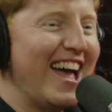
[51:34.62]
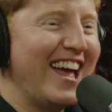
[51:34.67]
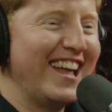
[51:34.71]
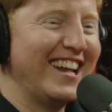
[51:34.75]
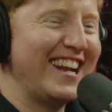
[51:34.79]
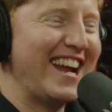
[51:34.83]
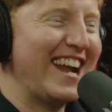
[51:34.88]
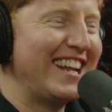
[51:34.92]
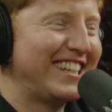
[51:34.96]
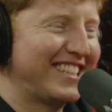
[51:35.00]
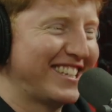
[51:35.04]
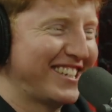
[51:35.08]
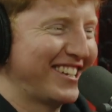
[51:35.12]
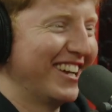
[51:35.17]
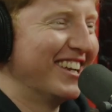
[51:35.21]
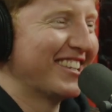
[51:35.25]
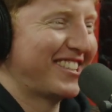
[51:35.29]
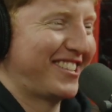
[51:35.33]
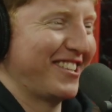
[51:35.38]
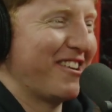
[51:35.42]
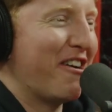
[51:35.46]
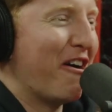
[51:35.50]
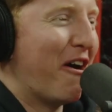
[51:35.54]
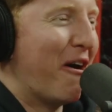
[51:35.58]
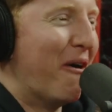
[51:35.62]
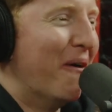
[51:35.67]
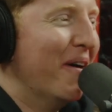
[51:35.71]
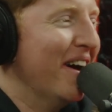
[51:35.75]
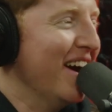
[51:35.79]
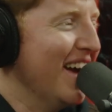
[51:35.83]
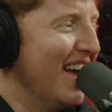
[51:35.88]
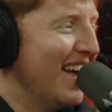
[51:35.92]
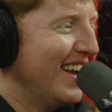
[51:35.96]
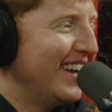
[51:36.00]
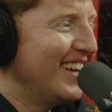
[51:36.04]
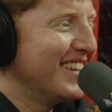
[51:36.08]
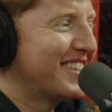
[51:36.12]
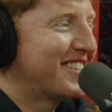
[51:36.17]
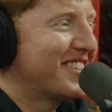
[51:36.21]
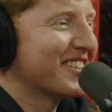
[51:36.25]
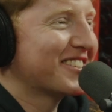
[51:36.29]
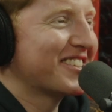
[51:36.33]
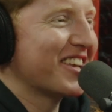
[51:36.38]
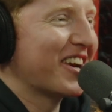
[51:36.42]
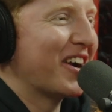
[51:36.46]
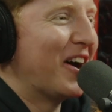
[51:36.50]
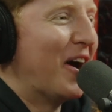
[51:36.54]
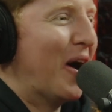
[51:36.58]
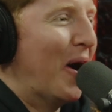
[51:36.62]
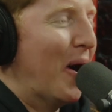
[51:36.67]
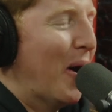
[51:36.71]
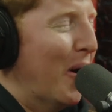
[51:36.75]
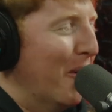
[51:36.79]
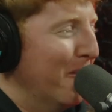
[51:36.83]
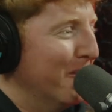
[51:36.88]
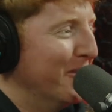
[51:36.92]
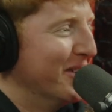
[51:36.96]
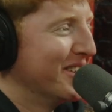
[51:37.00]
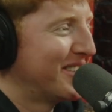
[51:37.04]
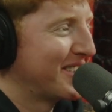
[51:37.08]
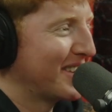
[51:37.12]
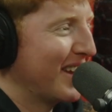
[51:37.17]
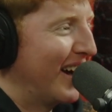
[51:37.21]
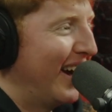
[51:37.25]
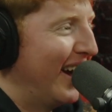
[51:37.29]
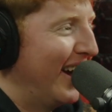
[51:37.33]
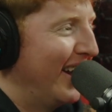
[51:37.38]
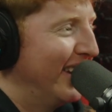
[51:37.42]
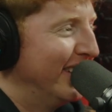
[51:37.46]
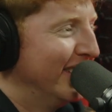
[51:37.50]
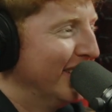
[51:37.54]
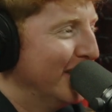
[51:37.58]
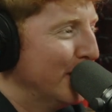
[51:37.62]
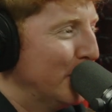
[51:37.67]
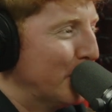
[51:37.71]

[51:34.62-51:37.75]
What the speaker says: And it's just like a homeless guy.